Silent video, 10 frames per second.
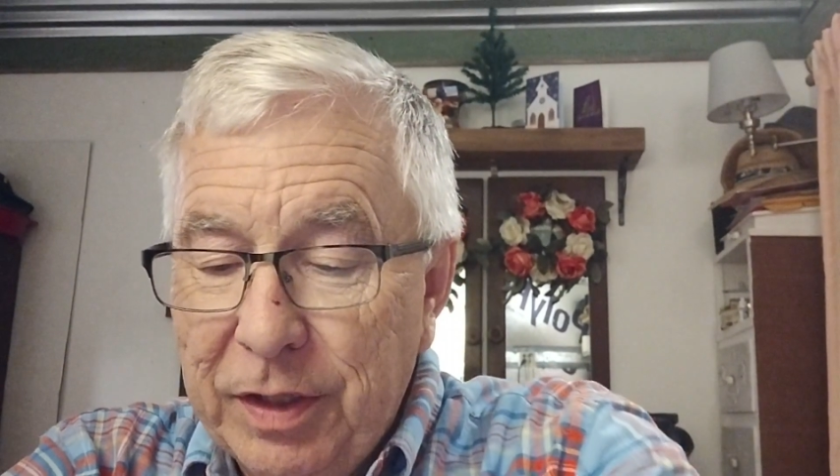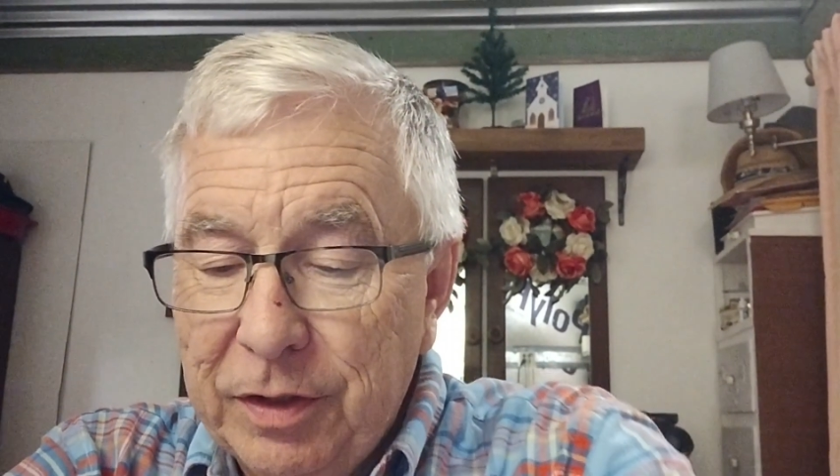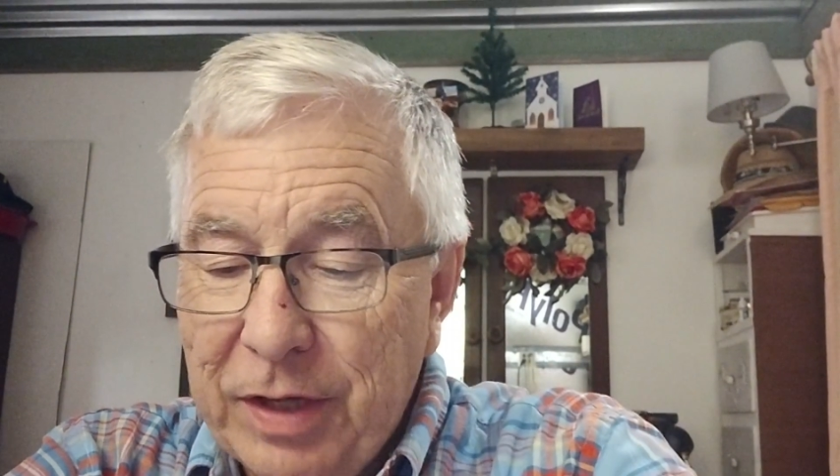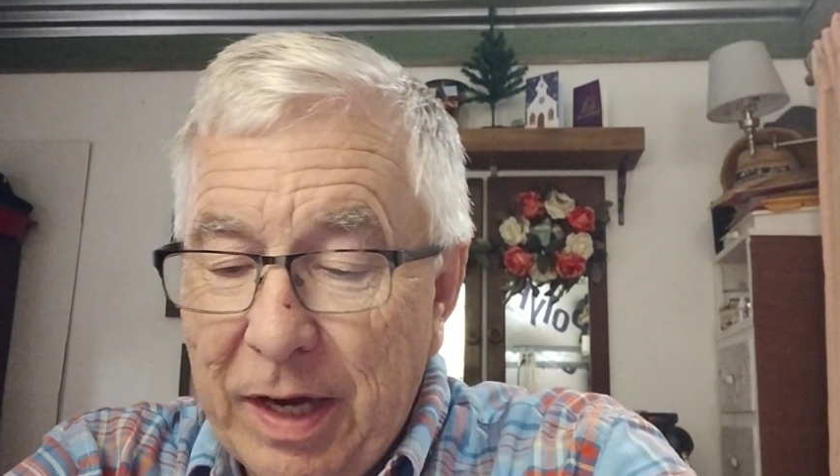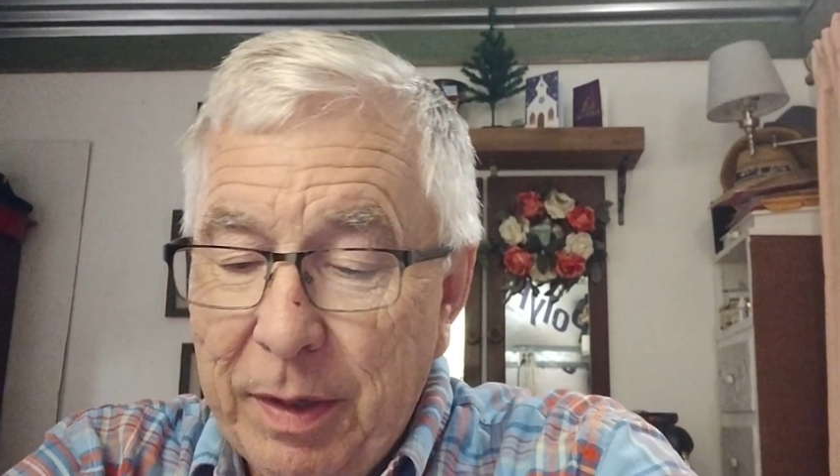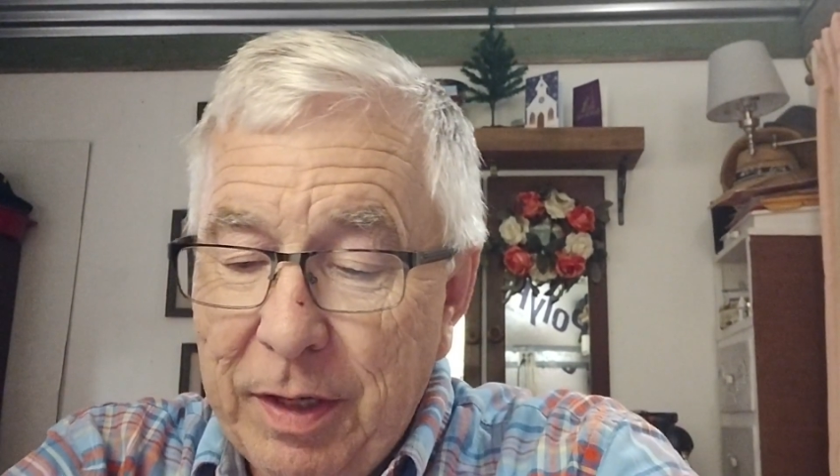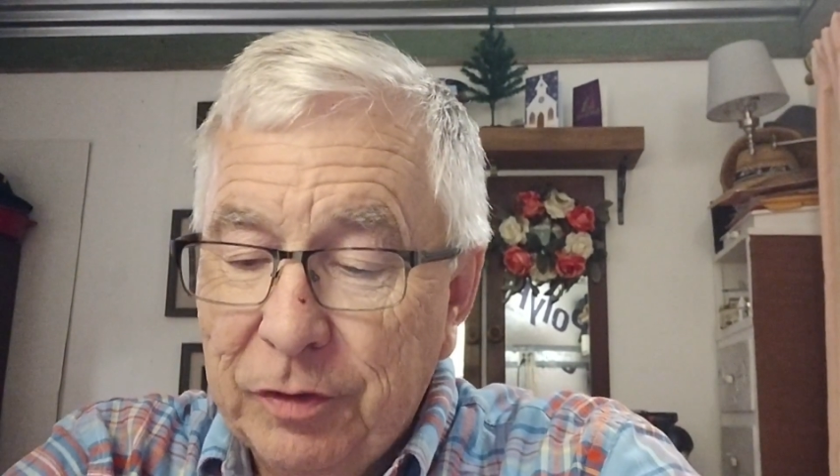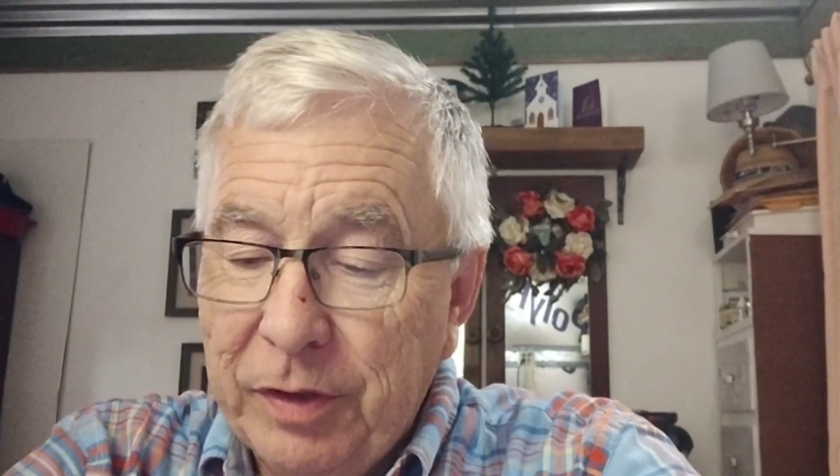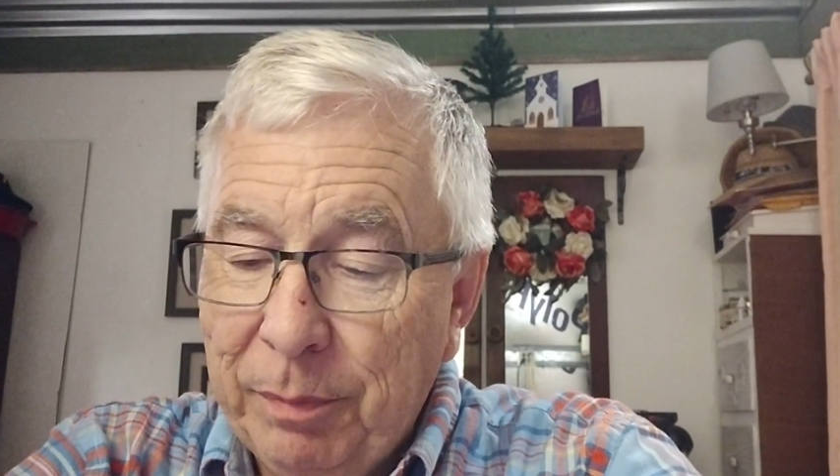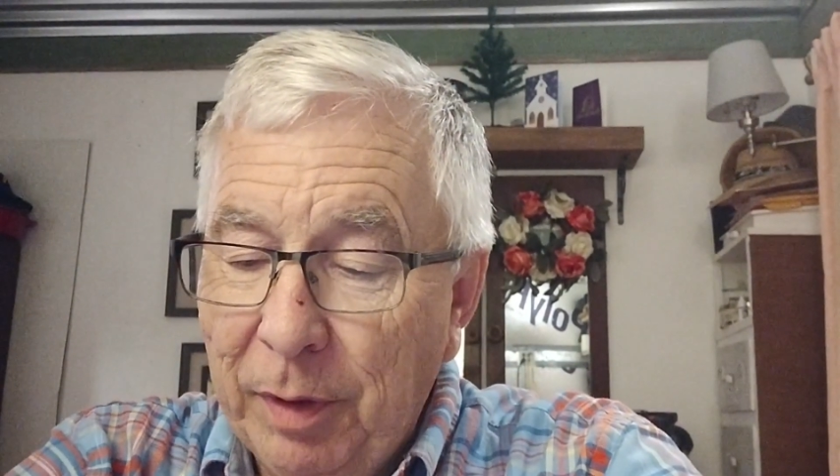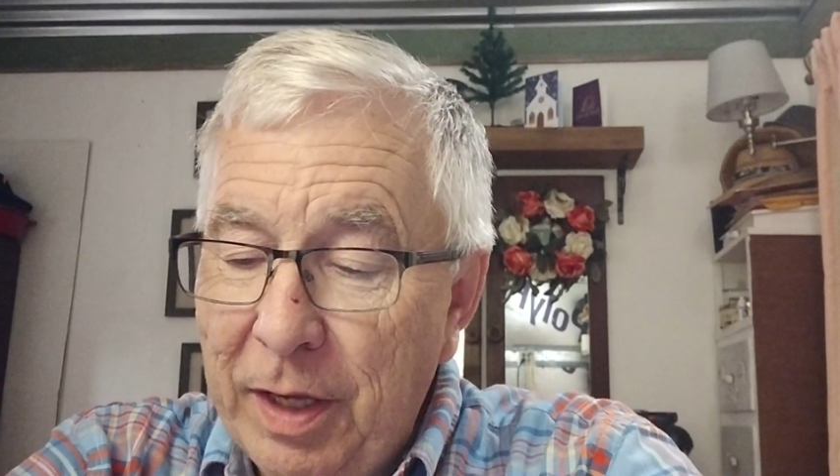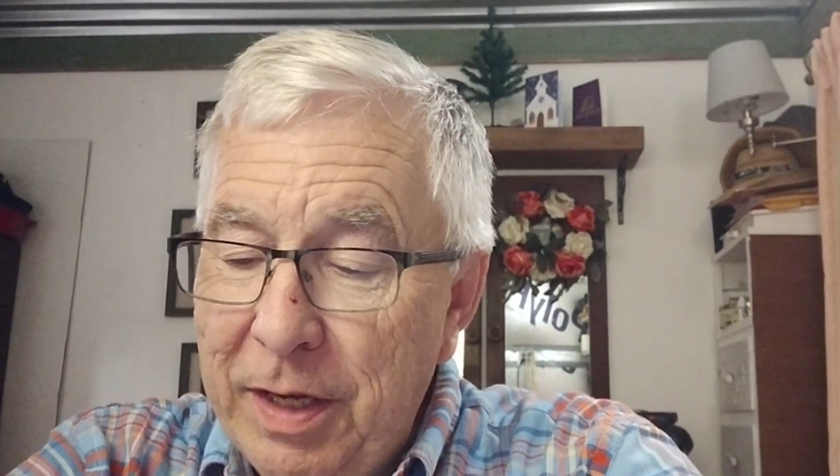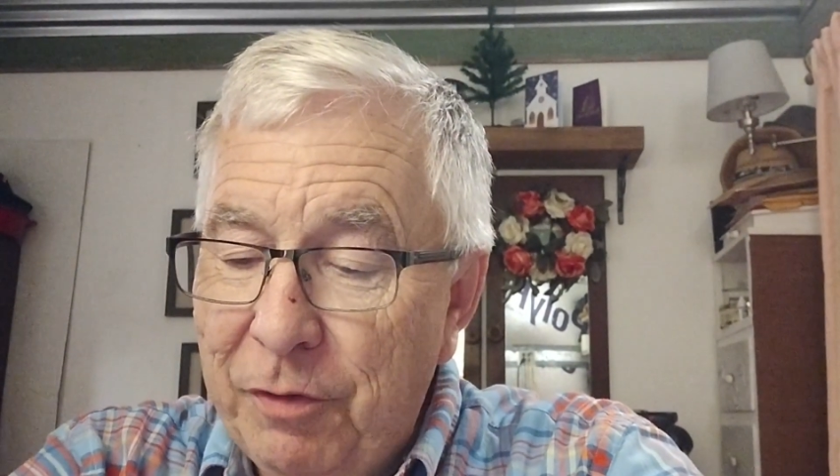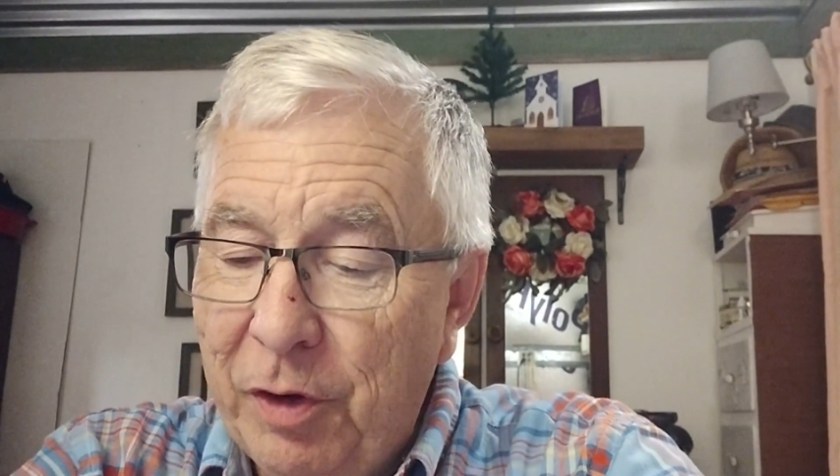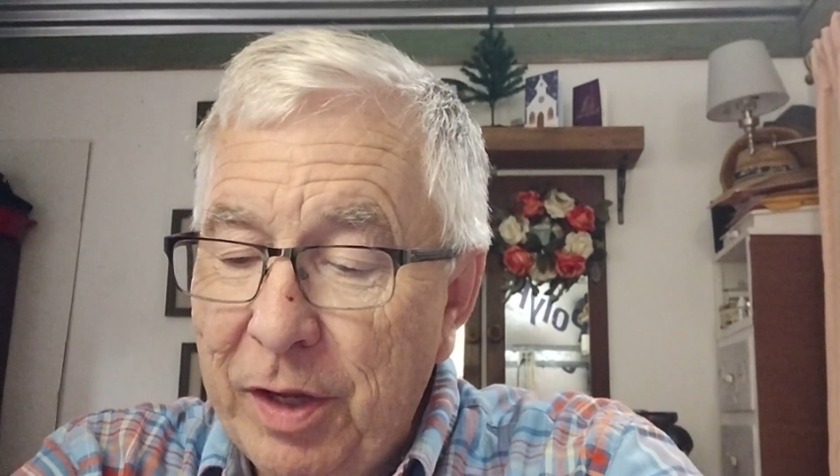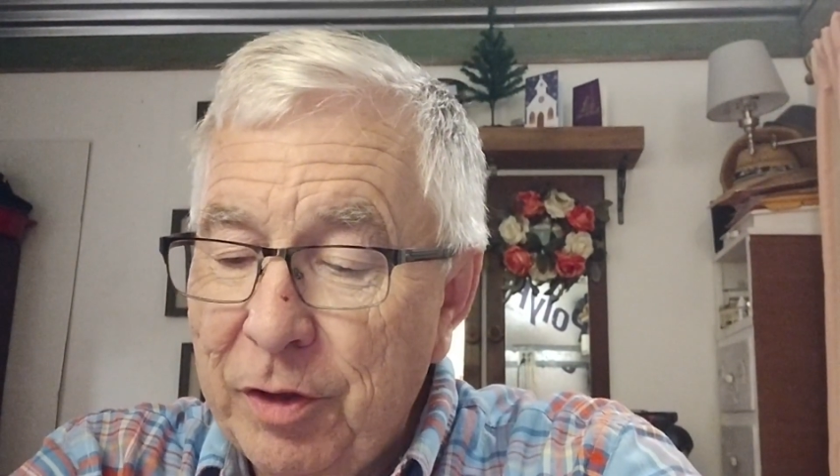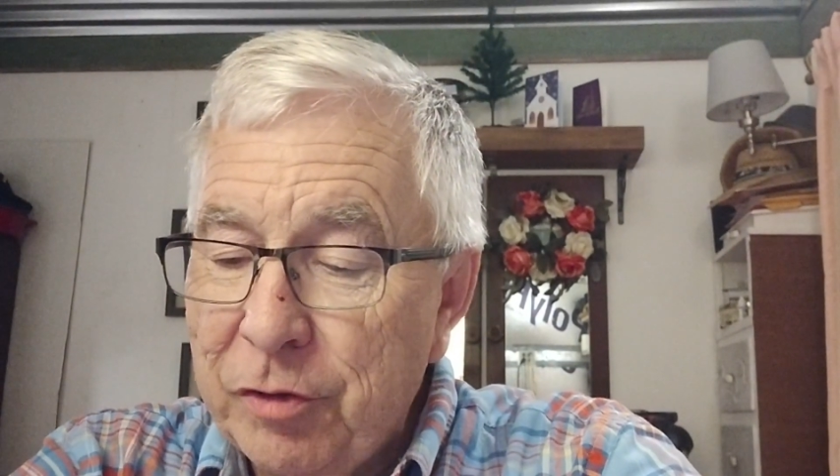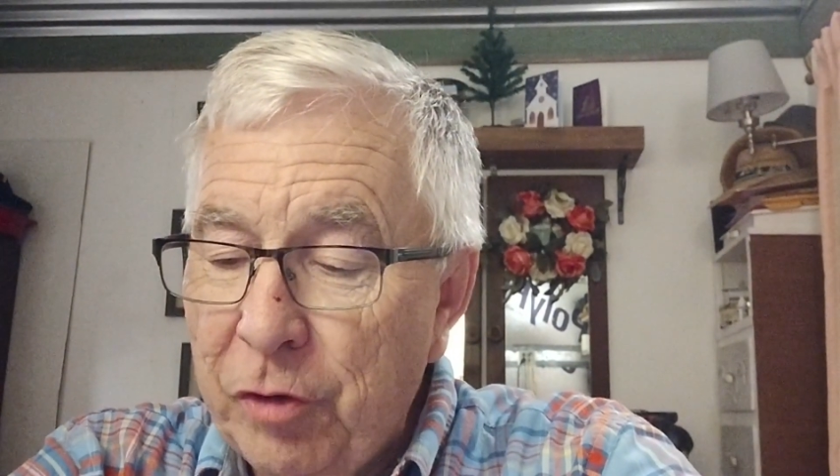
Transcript: hence the believer and the